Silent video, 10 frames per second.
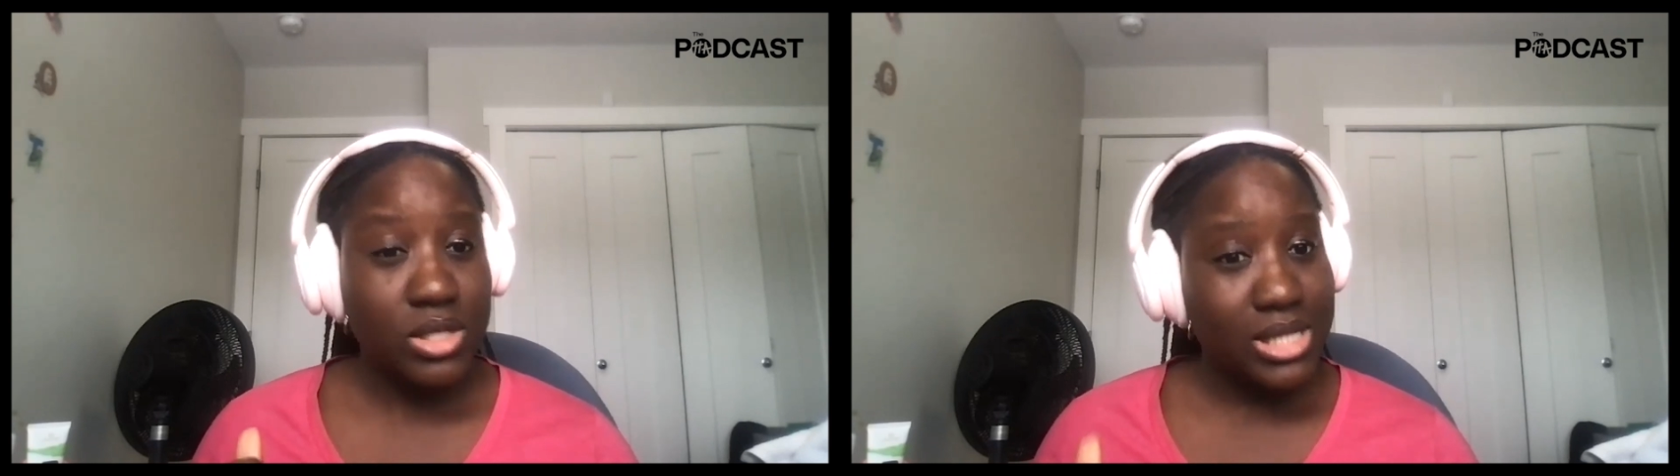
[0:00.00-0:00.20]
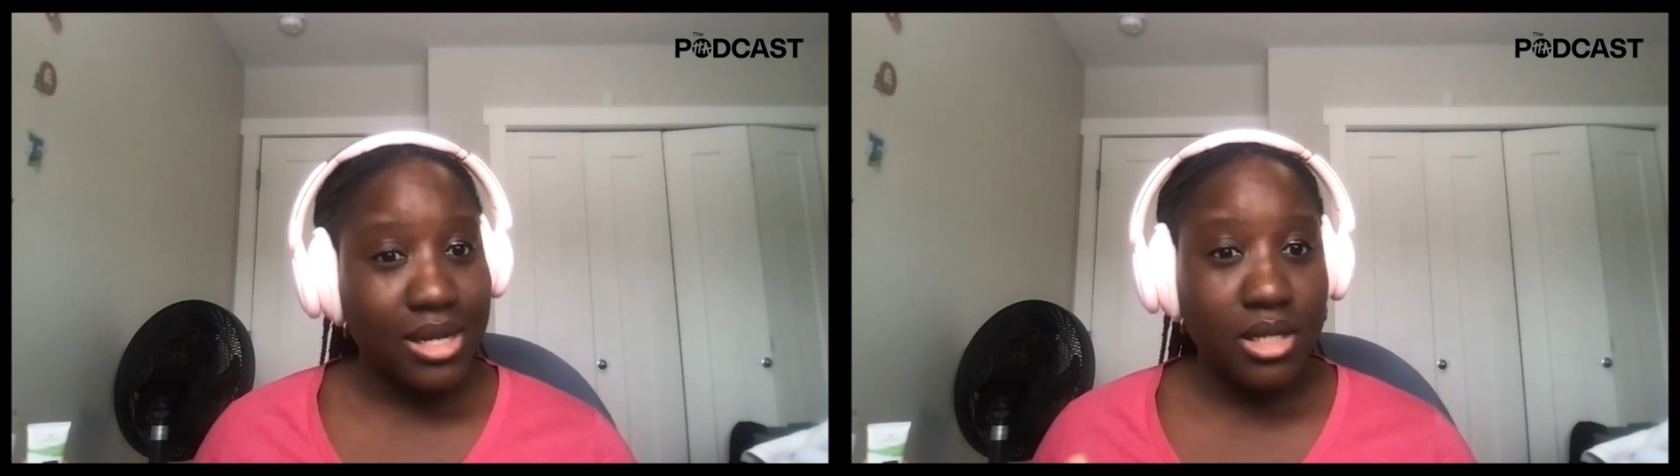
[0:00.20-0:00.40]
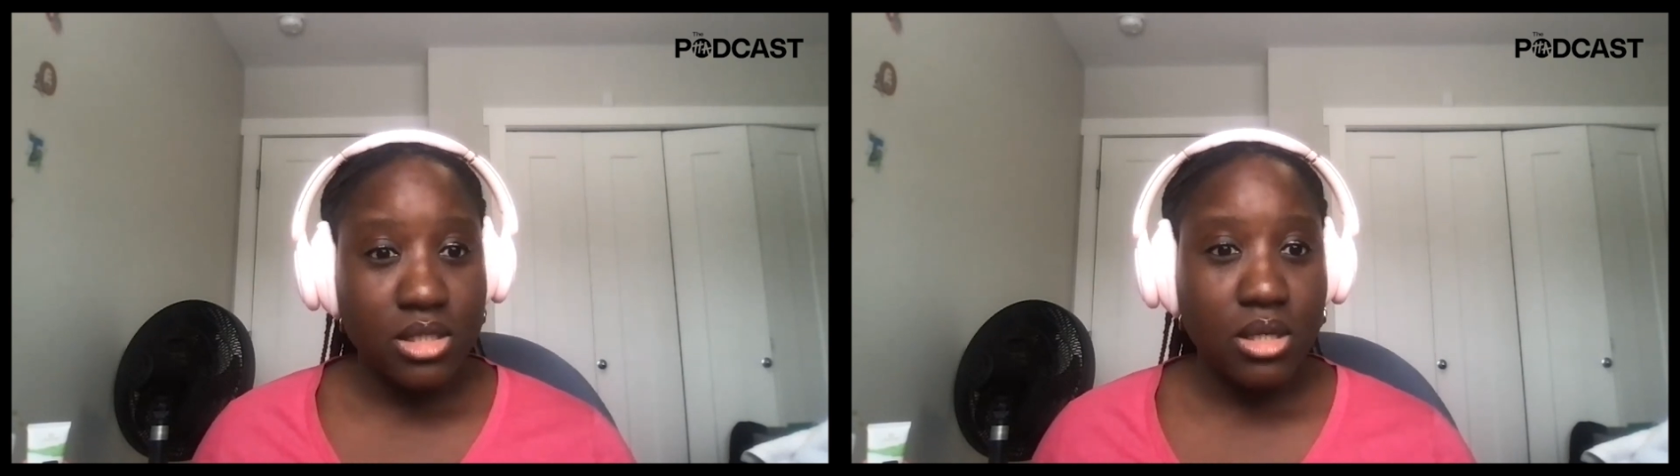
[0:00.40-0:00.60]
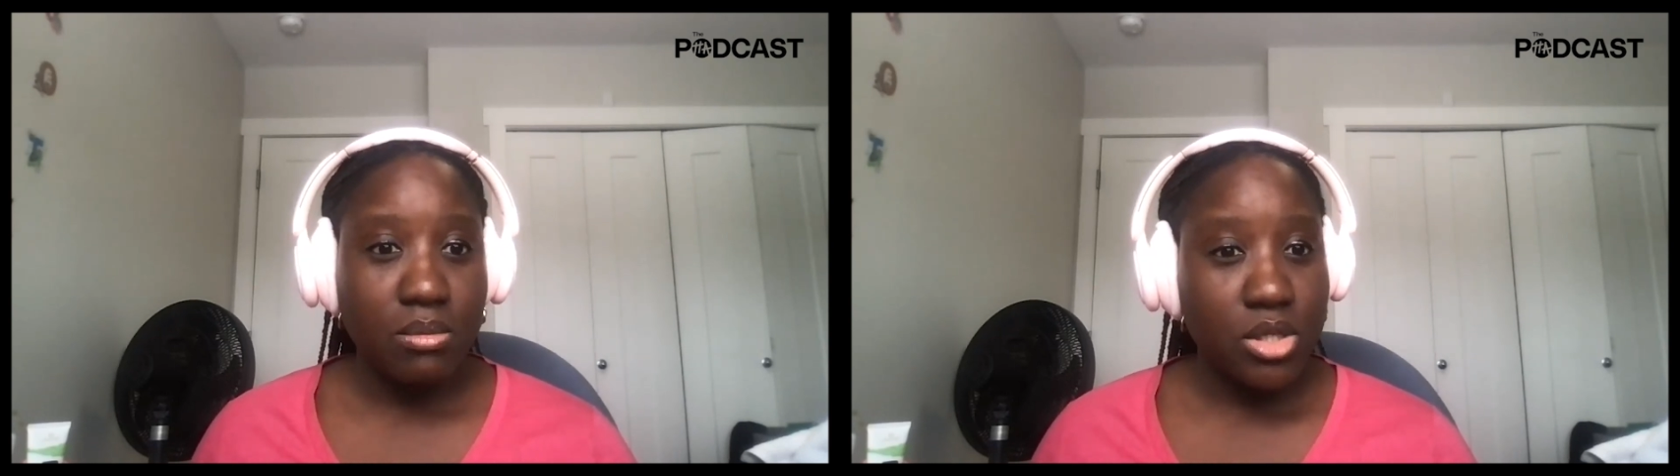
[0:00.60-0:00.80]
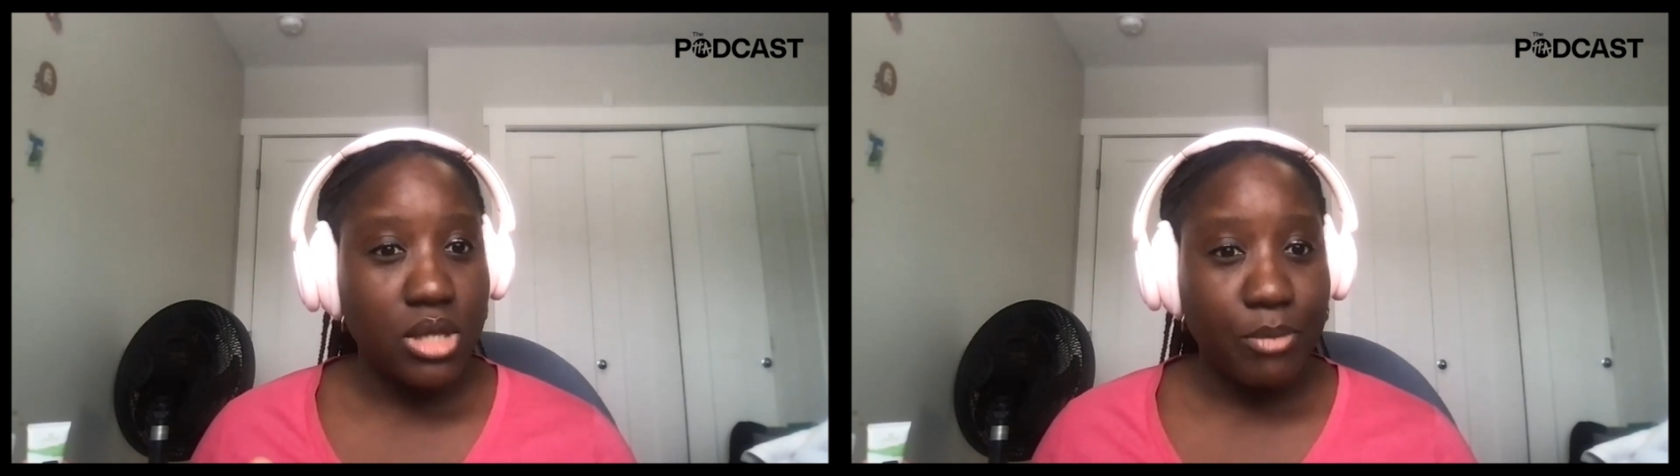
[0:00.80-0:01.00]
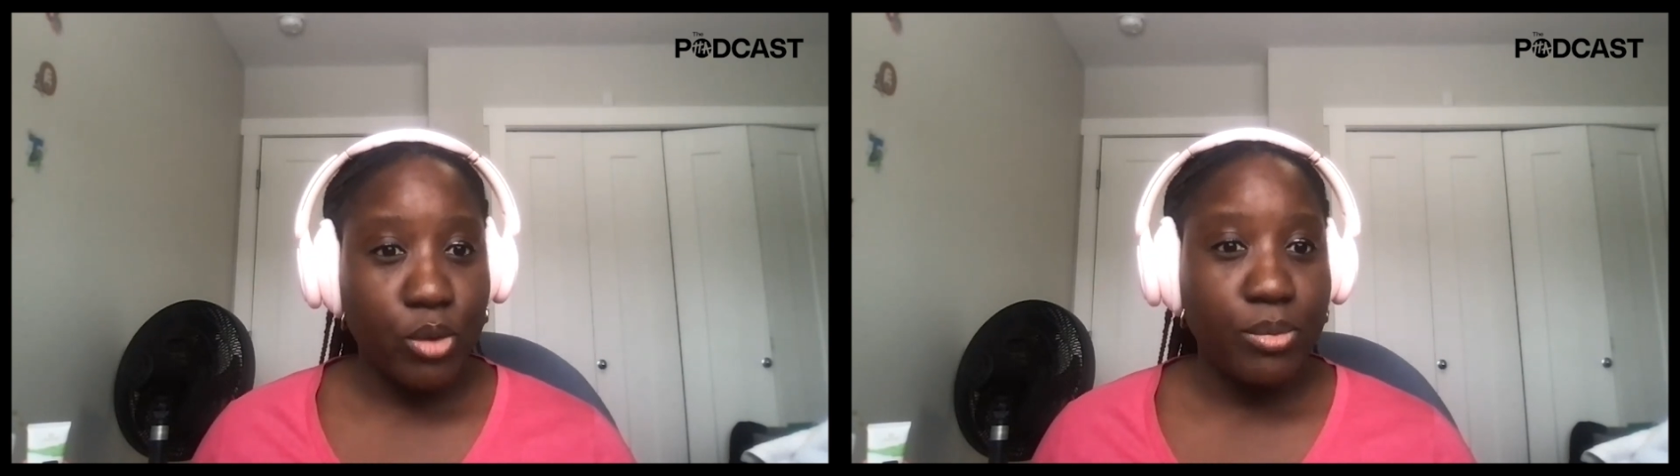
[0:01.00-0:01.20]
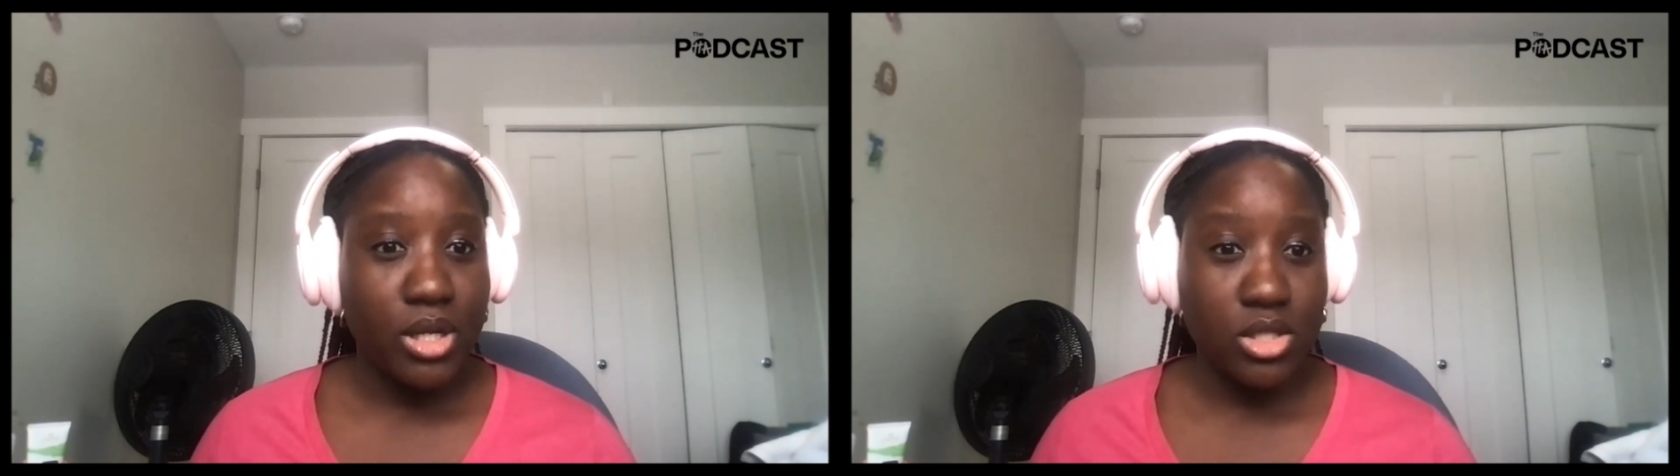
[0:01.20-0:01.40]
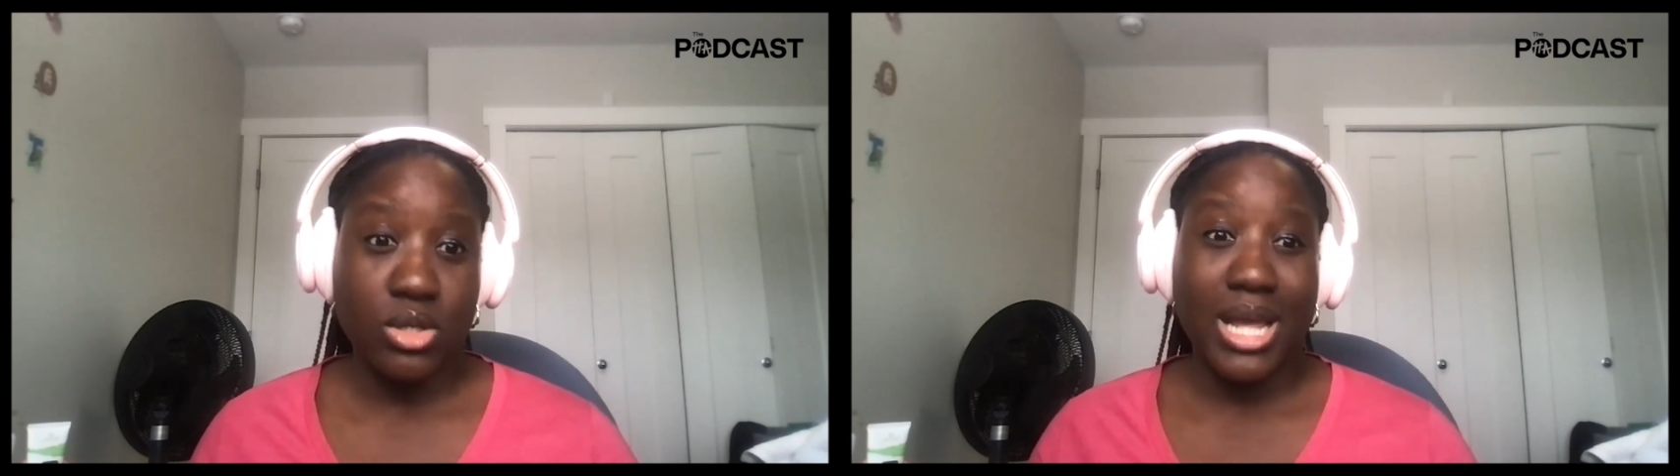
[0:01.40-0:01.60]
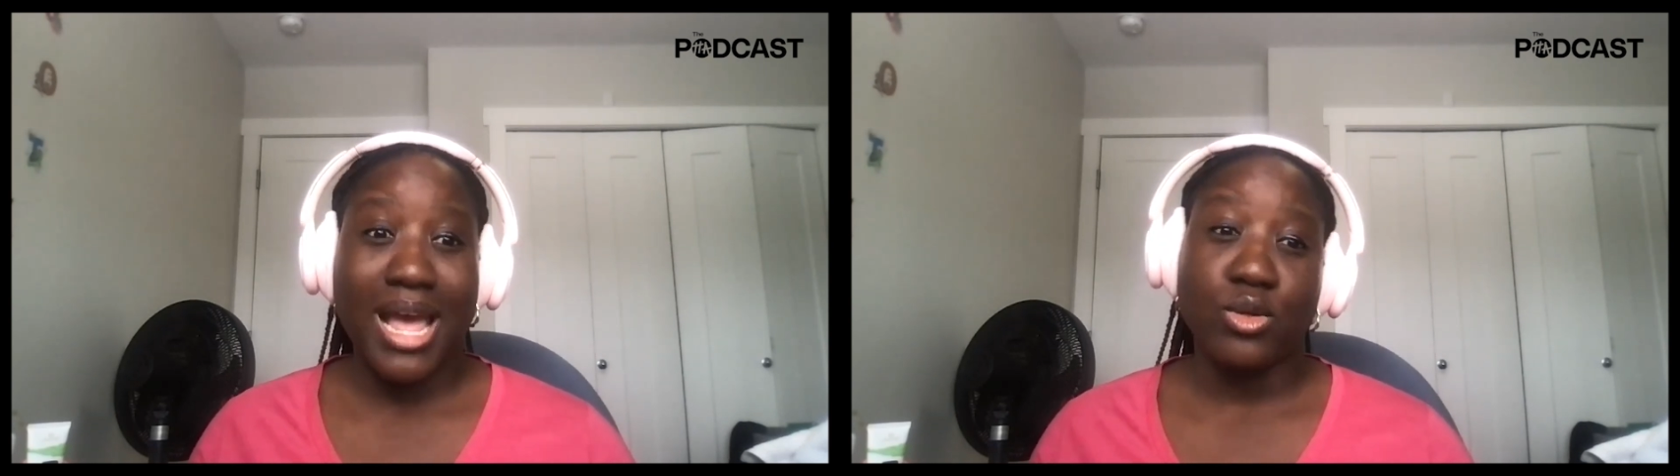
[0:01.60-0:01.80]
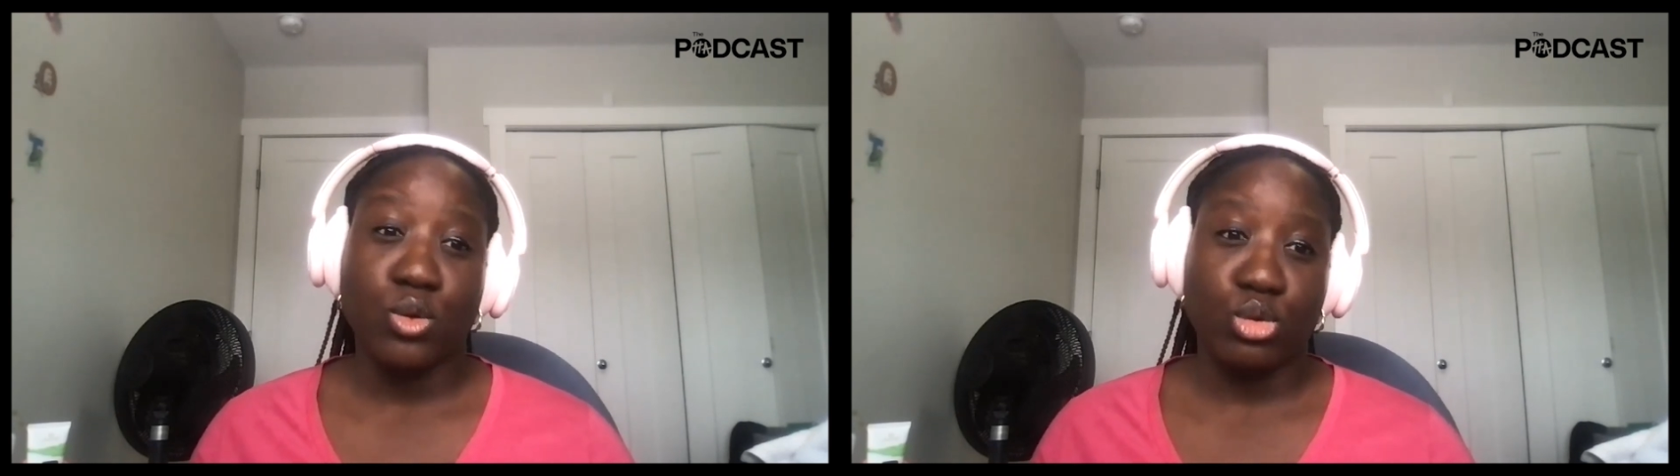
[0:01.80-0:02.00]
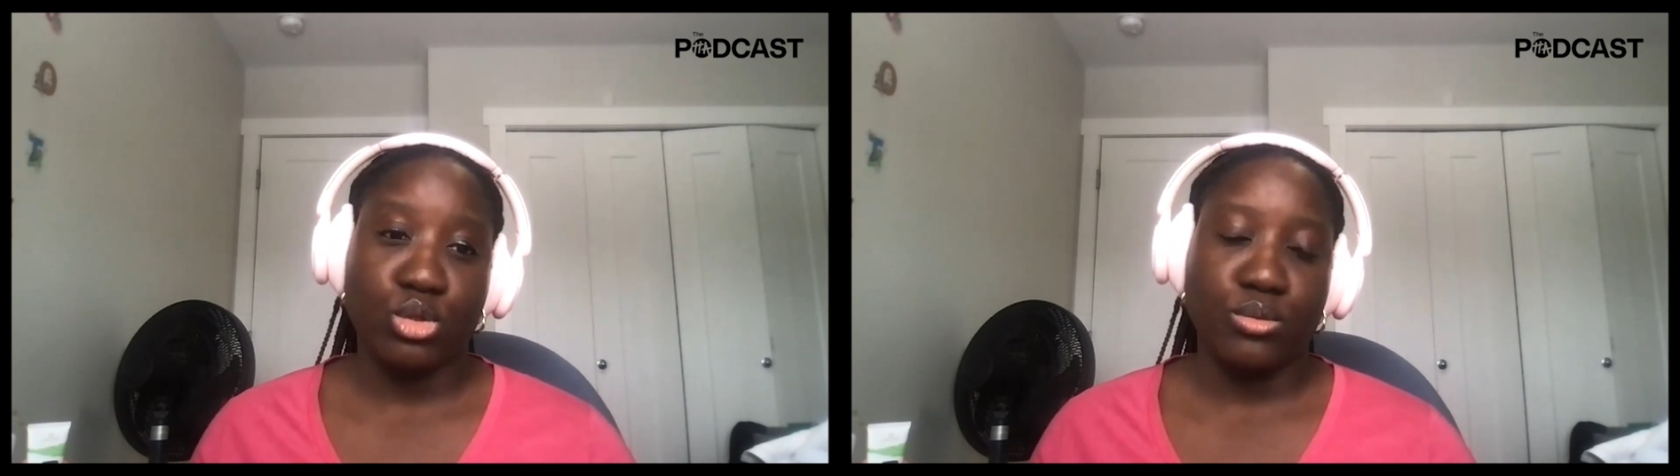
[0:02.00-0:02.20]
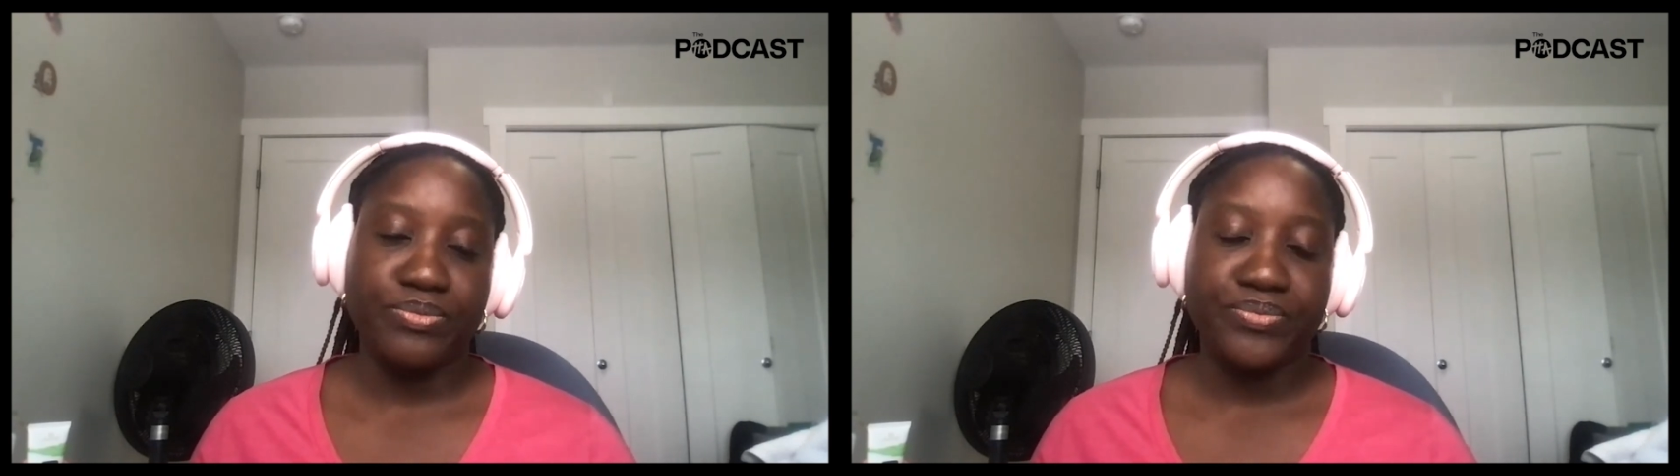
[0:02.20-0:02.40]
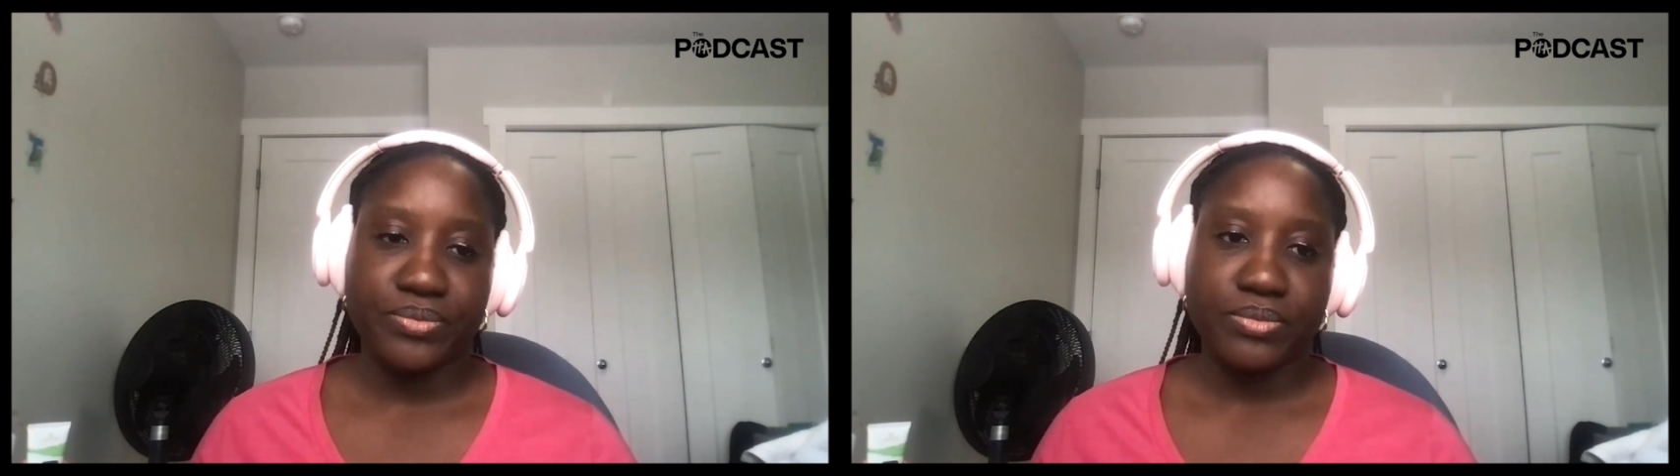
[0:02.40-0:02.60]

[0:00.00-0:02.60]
the talent team at Propel is going to handhold you.